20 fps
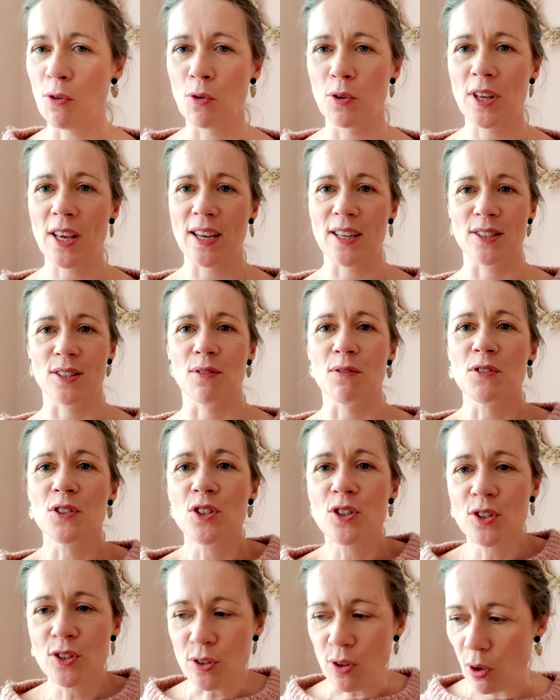years of
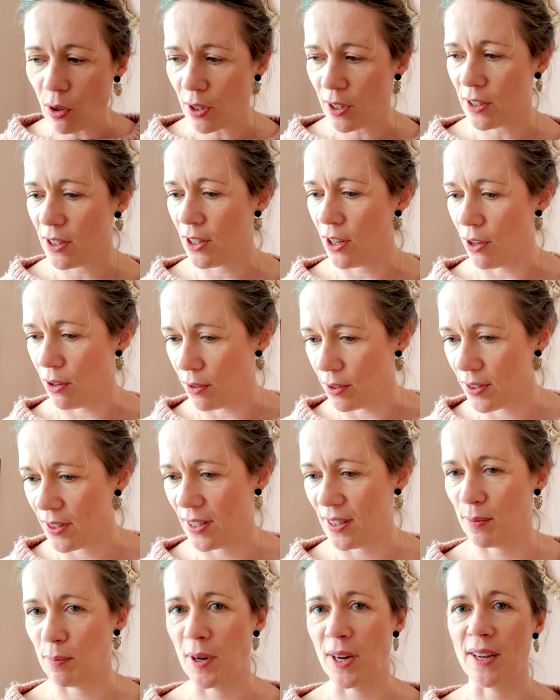solid use.
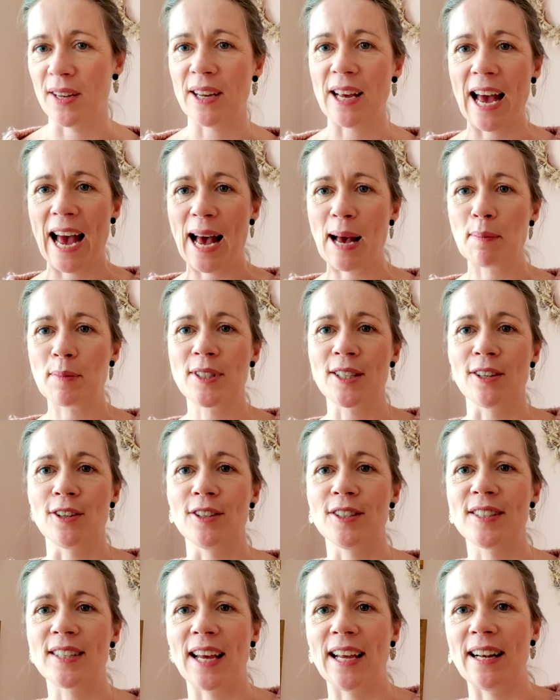It's my
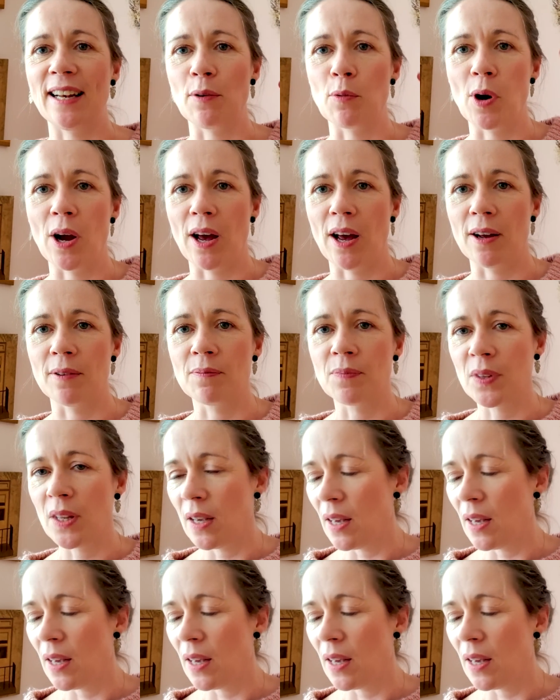absolute daily wear.